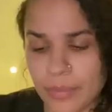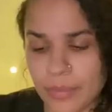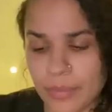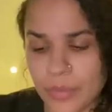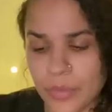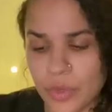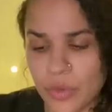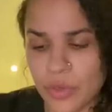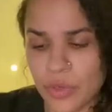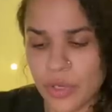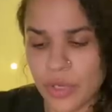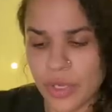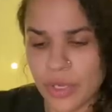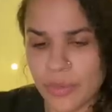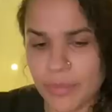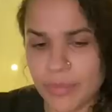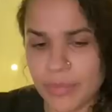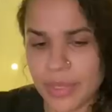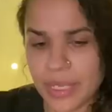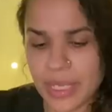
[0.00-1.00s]
You
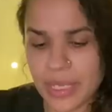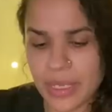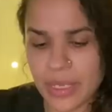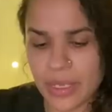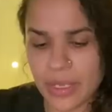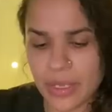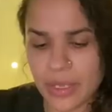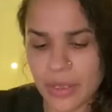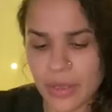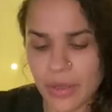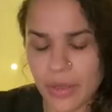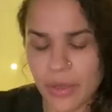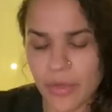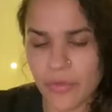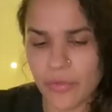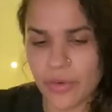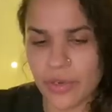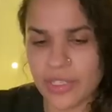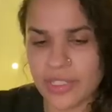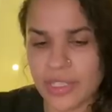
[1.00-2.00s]
could be,
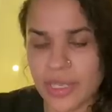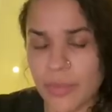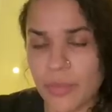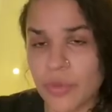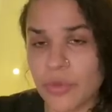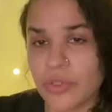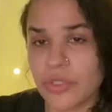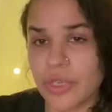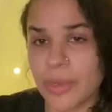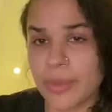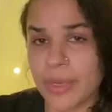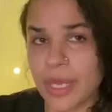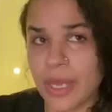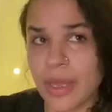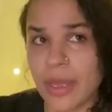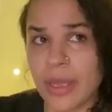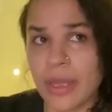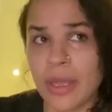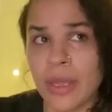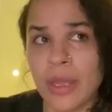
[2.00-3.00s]
for example,
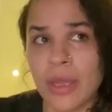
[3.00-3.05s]
Gemini,